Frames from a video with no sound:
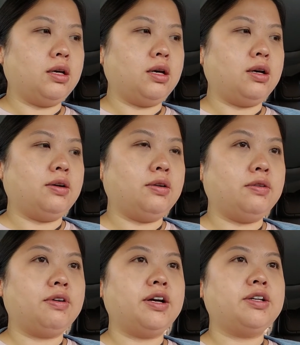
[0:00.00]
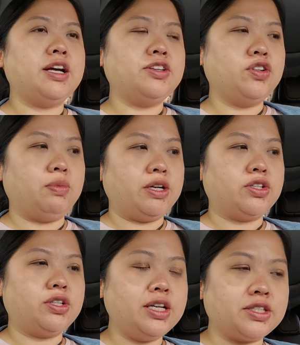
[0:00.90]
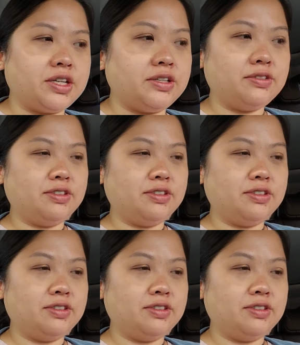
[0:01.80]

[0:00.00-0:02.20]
Alright, not too much. That's good.